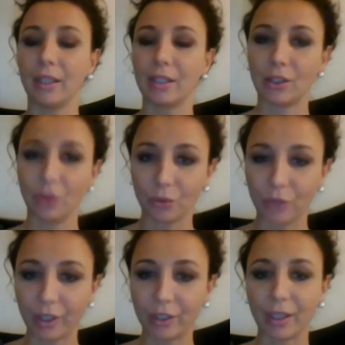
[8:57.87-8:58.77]
See you
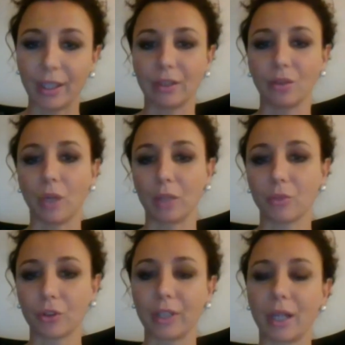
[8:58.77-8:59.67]
there, and one
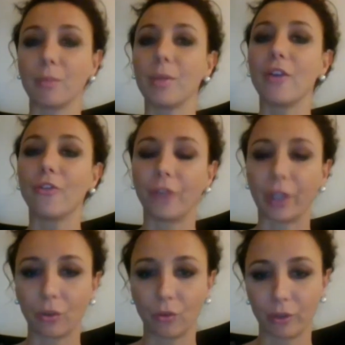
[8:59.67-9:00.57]
more time,
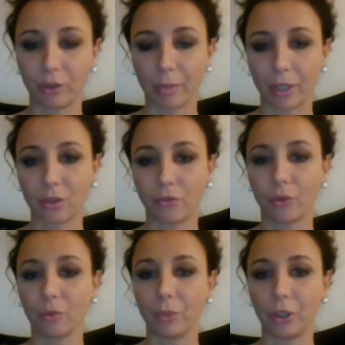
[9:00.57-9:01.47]
thank you very much
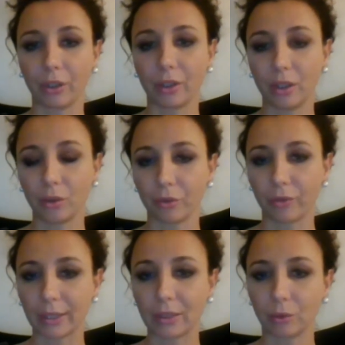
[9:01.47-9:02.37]
for being here
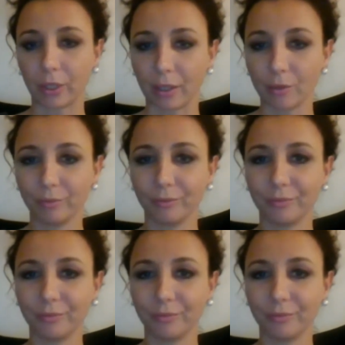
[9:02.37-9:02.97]
with us today.